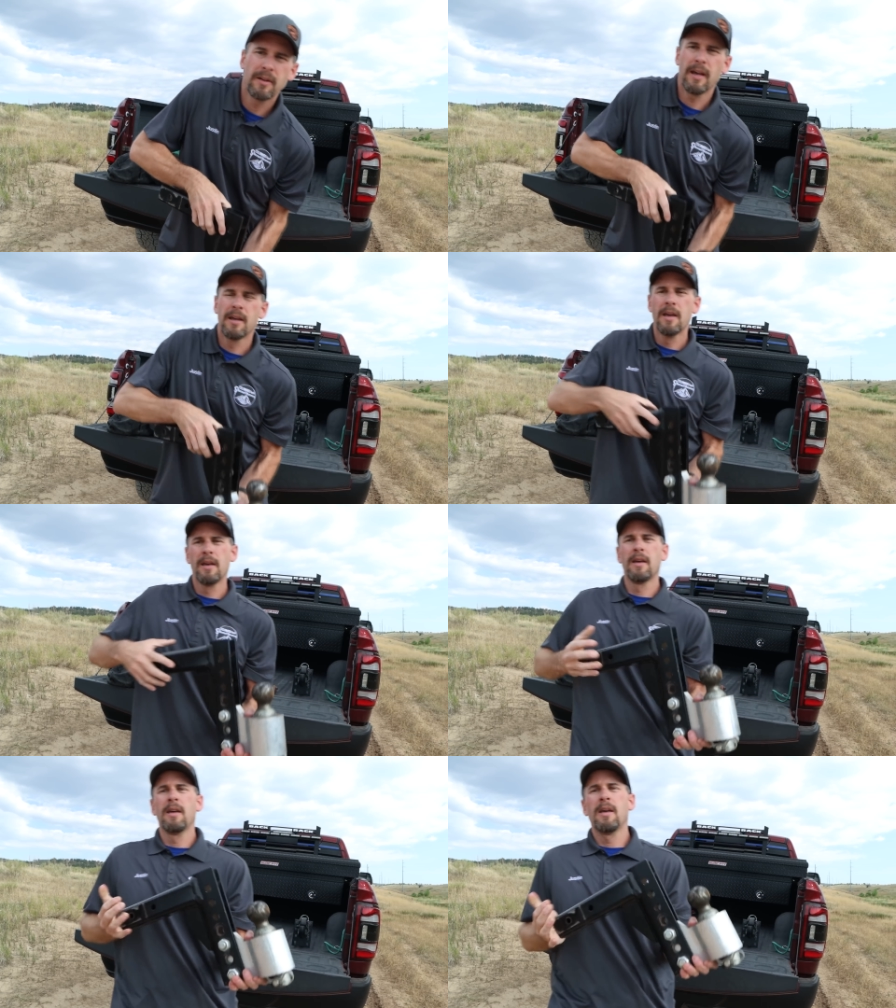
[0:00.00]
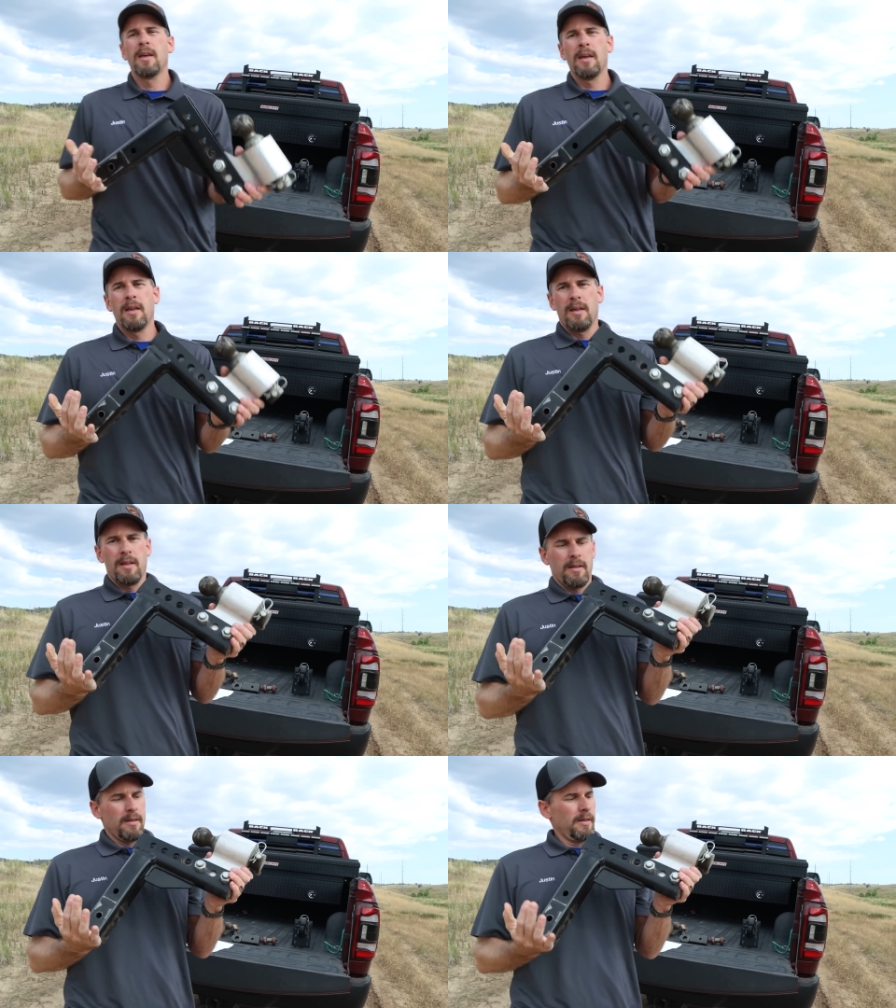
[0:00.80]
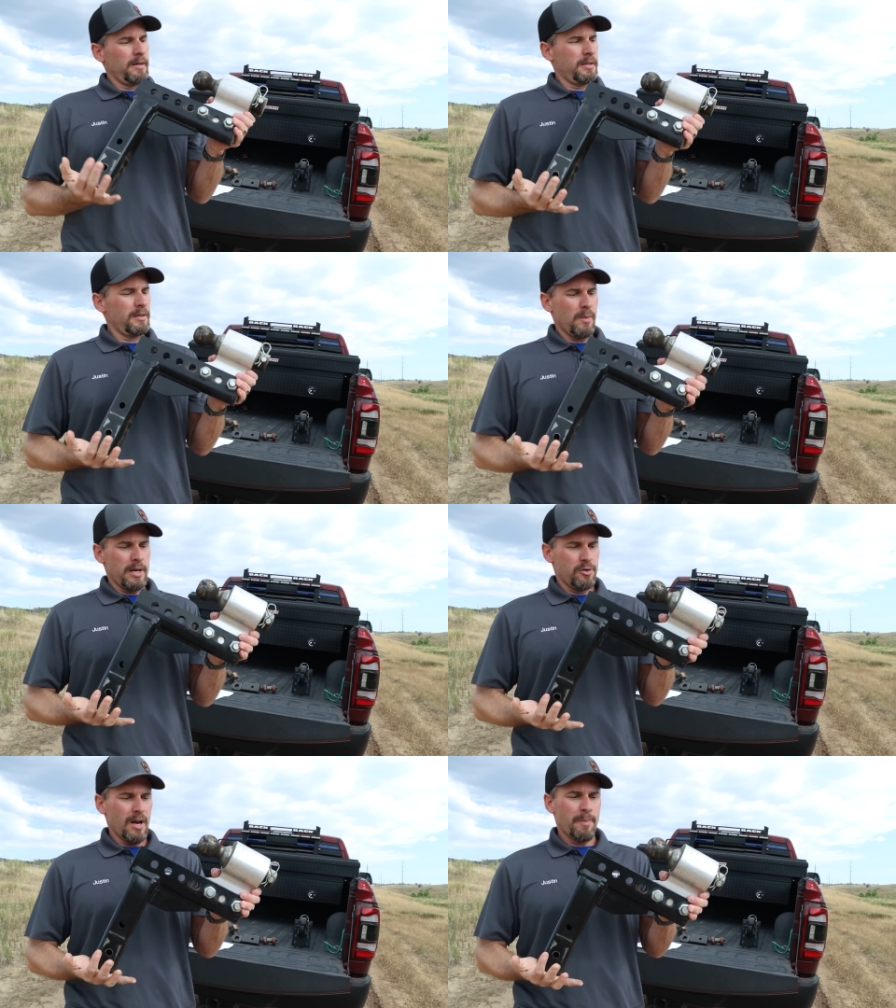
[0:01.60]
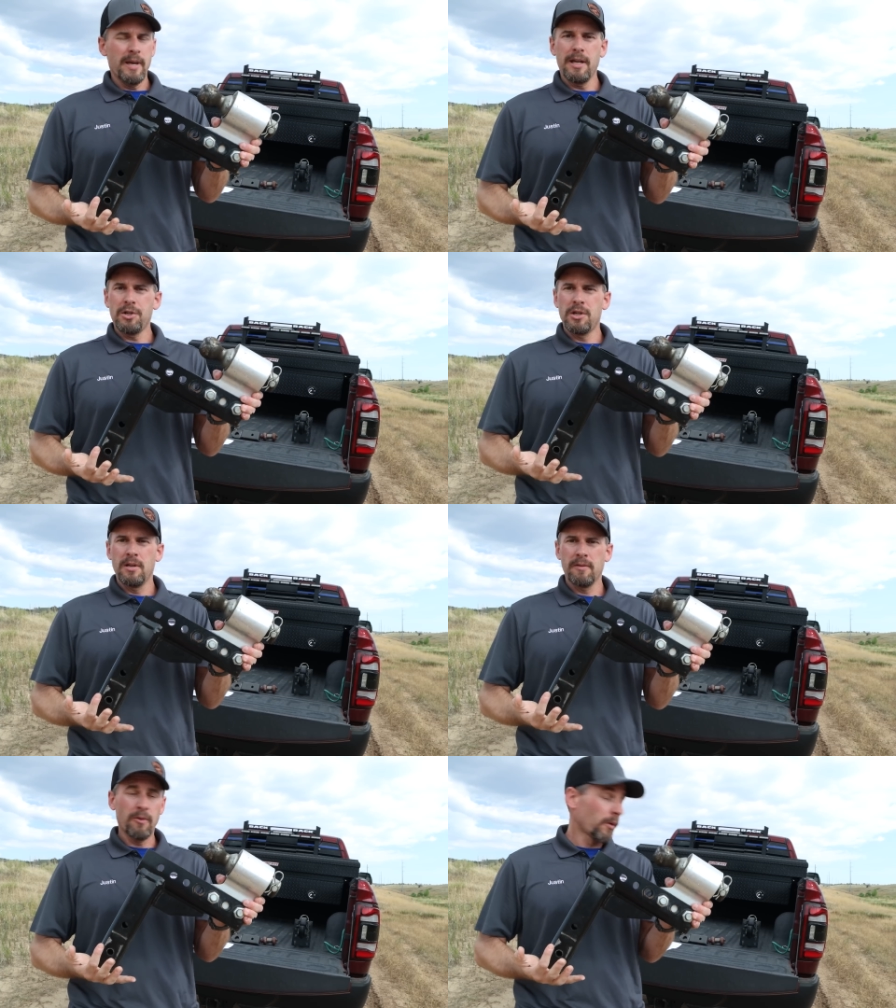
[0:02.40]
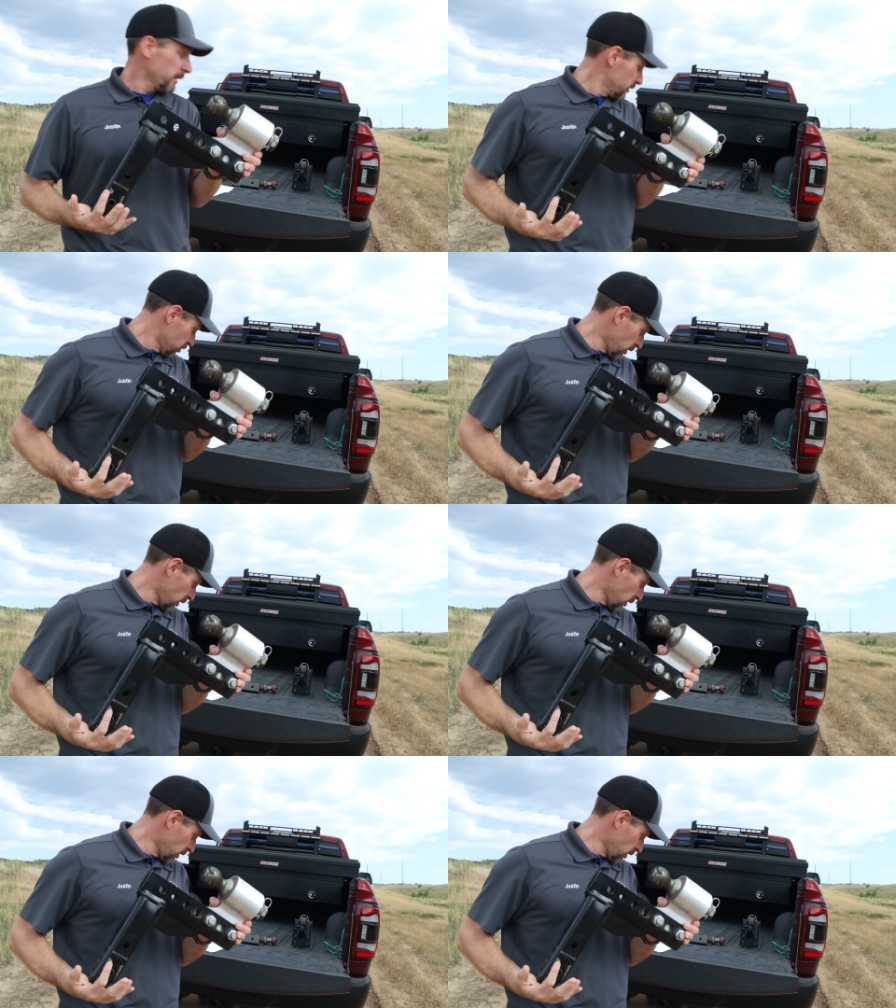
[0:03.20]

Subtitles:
okay? This is my drop hitch for this